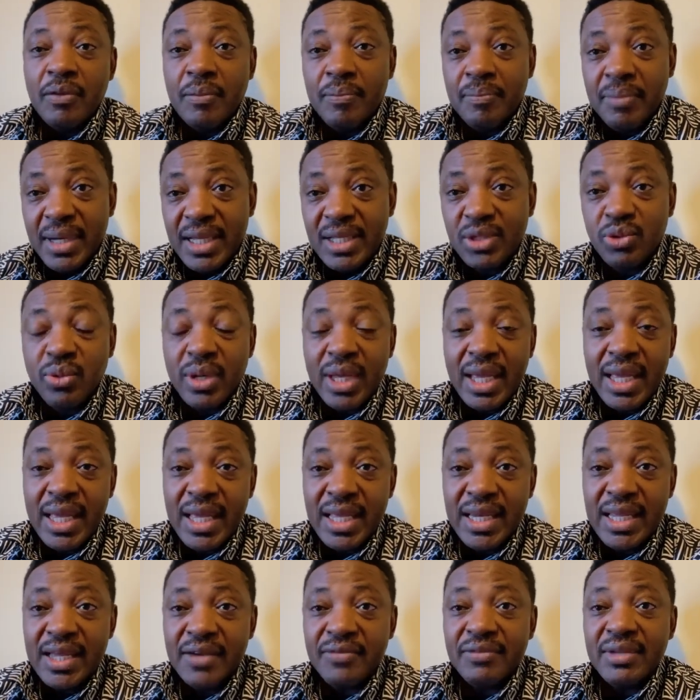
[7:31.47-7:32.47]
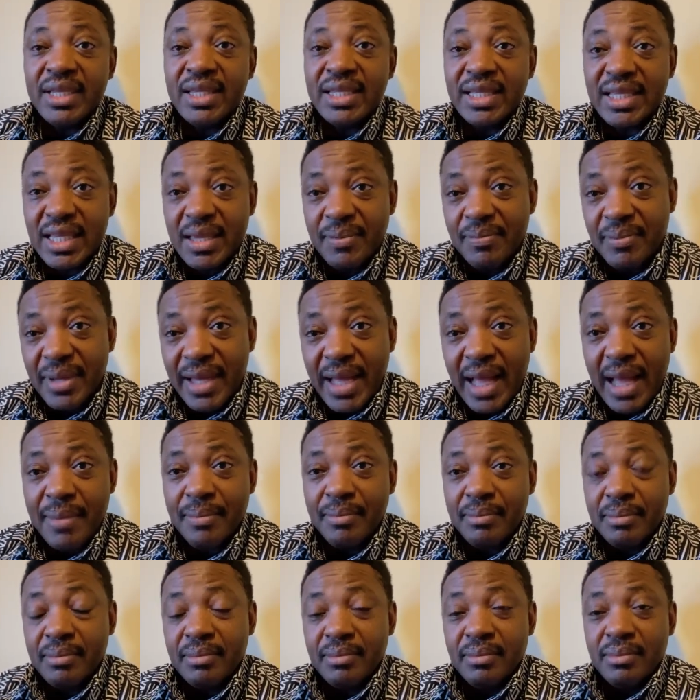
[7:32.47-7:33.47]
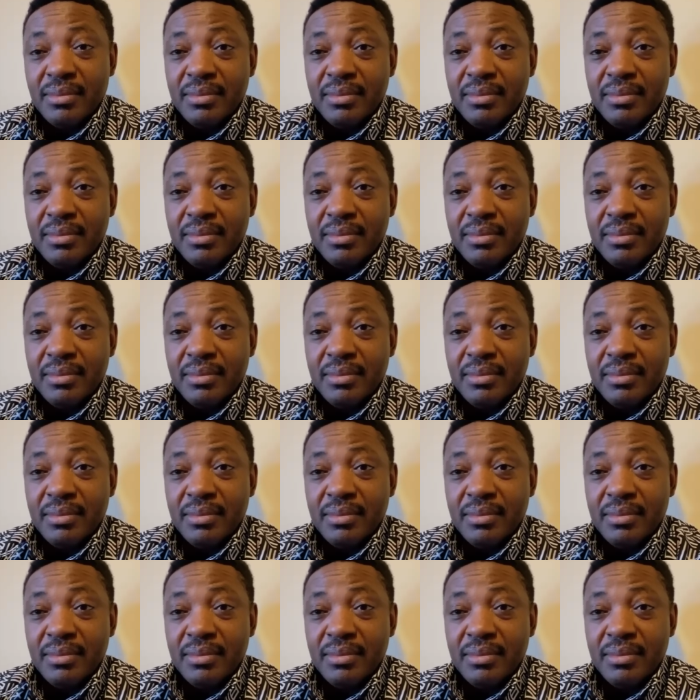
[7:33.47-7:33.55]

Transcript: for place where ADF they keep calm.